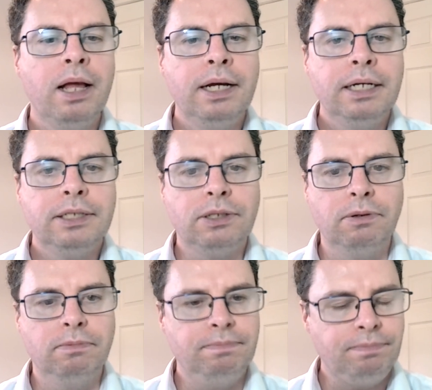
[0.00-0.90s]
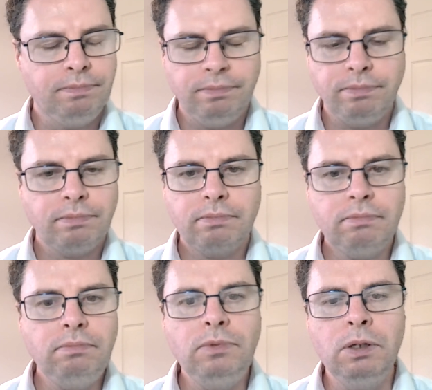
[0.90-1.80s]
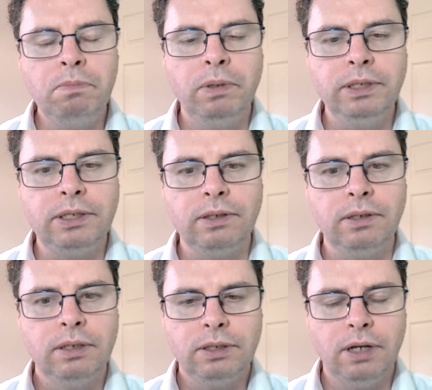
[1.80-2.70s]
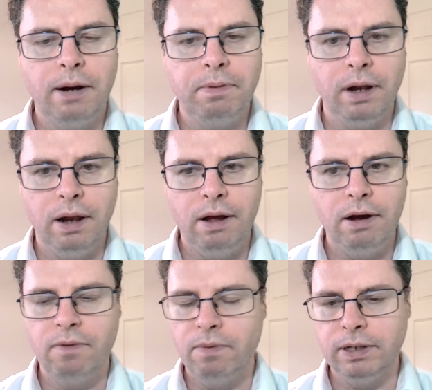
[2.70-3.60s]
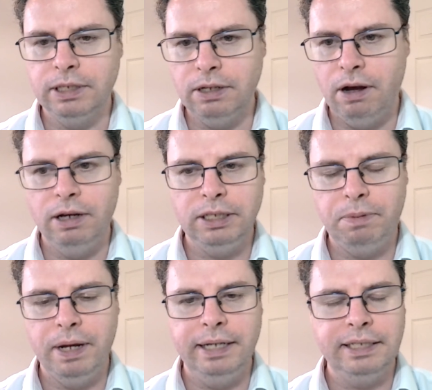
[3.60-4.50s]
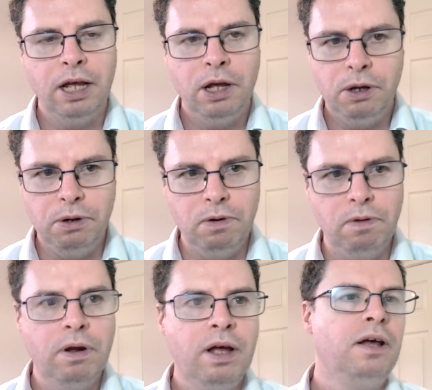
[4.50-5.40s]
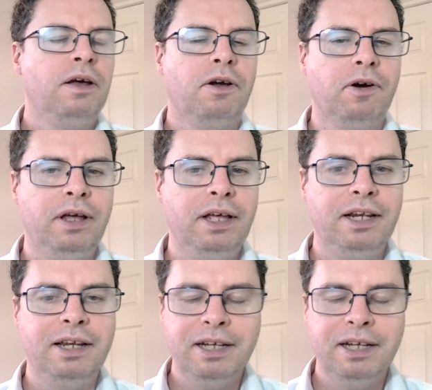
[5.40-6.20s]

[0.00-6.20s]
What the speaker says: So Munster, top of the log, versus Ospreys, who got in,